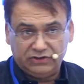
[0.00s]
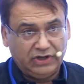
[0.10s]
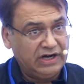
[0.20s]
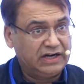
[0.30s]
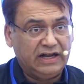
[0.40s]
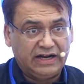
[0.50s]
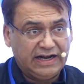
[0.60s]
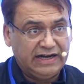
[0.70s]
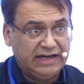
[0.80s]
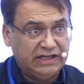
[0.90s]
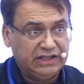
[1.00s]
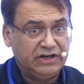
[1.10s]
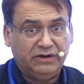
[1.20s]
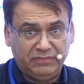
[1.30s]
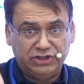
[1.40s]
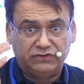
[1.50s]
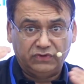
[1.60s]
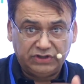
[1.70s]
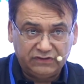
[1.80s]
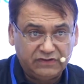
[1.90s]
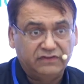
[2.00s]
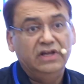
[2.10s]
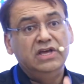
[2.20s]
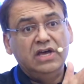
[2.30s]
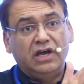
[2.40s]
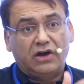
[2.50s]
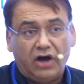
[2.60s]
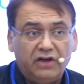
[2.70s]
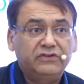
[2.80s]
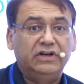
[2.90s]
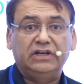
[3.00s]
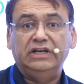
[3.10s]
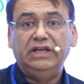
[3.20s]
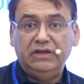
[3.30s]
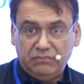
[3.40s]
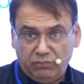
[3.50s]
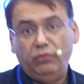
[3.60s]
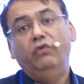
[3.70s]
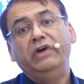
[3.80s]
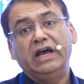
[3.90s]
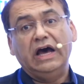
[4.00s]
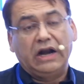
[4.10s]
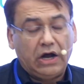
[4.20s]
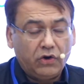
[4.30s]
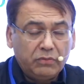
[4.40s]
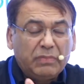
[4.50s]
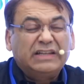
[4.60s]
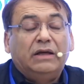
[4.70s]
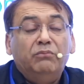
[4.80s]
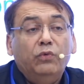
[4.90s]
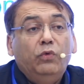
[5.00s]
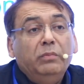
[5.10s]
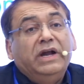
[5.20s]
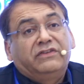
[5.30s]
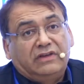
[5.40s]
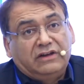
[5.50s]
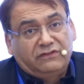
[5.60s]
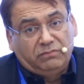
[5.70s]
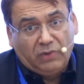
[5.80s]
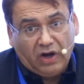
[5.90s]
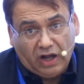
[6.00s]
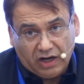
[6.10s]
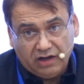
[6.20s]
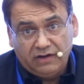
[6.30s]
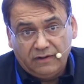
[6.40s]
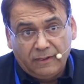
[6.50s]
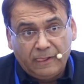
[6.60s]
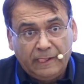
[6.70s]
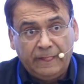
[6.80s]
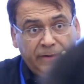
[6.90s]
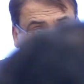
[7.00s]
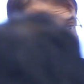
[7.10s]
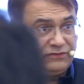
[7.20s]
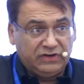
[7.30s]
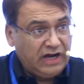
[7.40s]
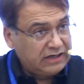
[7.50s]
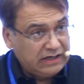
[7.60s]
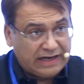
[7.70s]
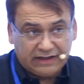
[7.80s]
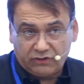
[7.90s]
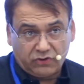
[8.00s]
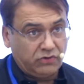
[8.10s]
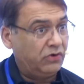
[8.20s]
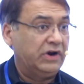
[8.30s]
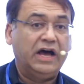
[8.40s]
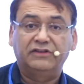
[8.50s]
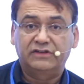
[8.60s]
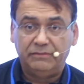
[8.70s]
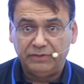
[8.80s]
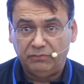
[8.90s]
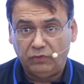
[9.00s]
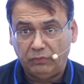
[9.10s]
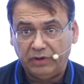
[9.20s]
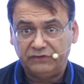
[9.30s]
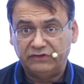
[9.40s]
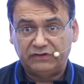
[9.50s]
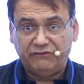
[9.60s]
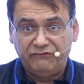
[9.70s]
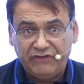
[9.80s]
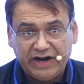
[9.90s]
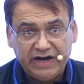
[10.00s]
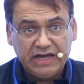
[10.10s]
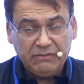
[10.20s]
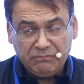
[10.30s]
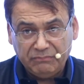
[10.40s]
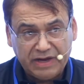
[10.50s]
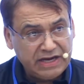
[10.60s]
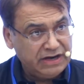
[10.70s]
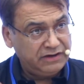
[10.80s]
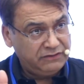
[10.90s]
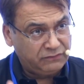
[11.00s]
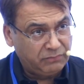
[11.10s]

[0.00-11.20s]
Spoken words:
You're not gonna get any other image. So this is constantly moving around, but the movements are small. It's not like colonoscopy movements. It's a very layered,